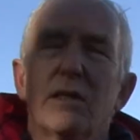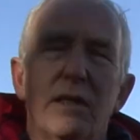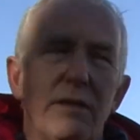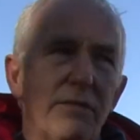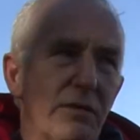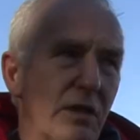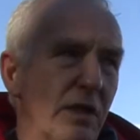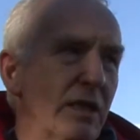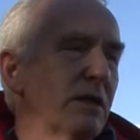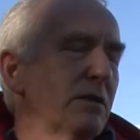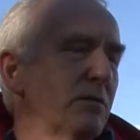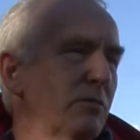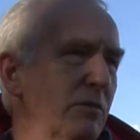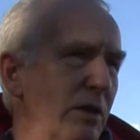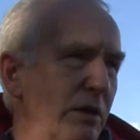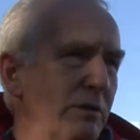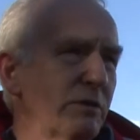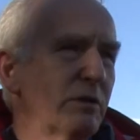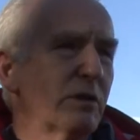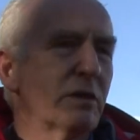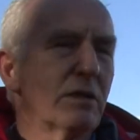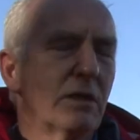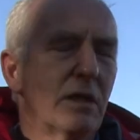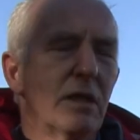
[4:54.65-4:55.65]
leave it in, and we
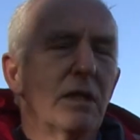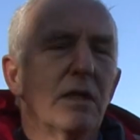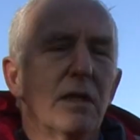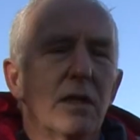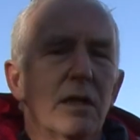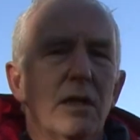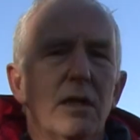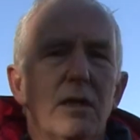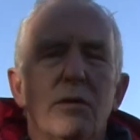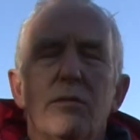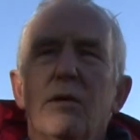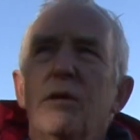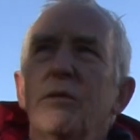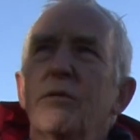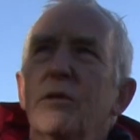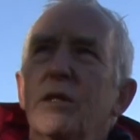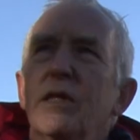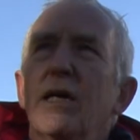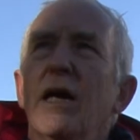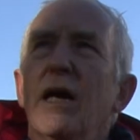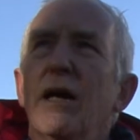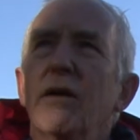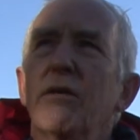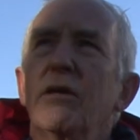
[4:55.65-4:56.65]

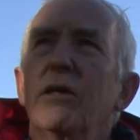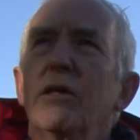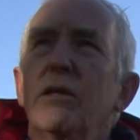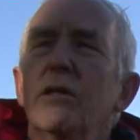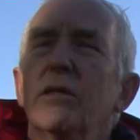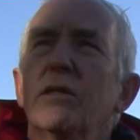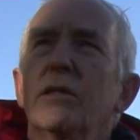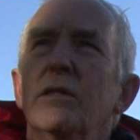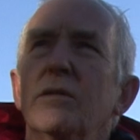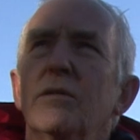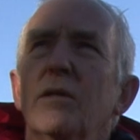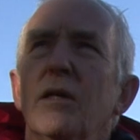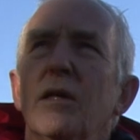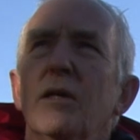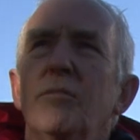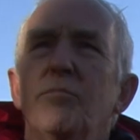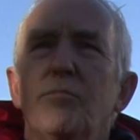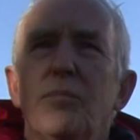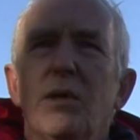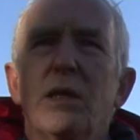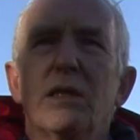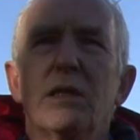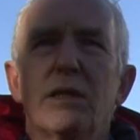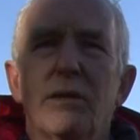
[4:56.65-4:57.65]
would carry on
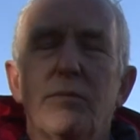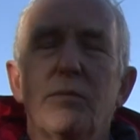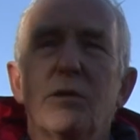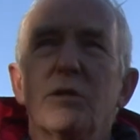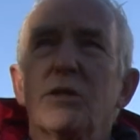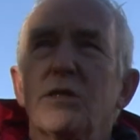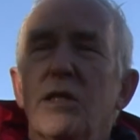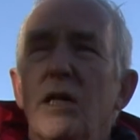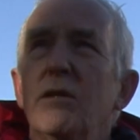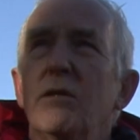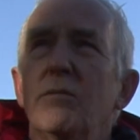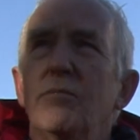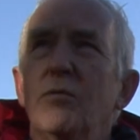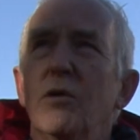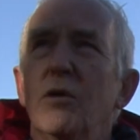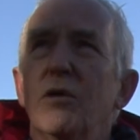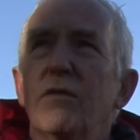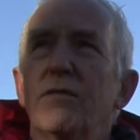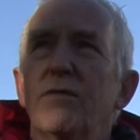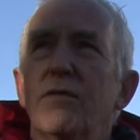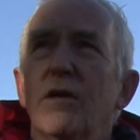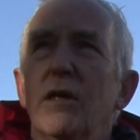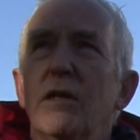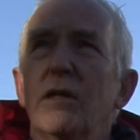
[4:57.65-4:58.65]
and build up a solar
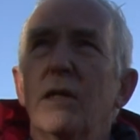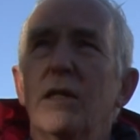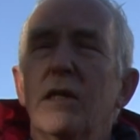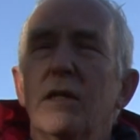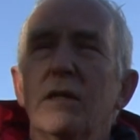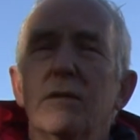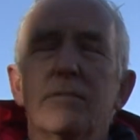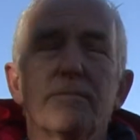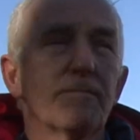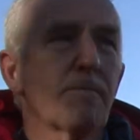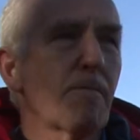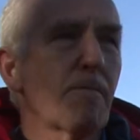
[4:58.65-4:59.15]
portfolio.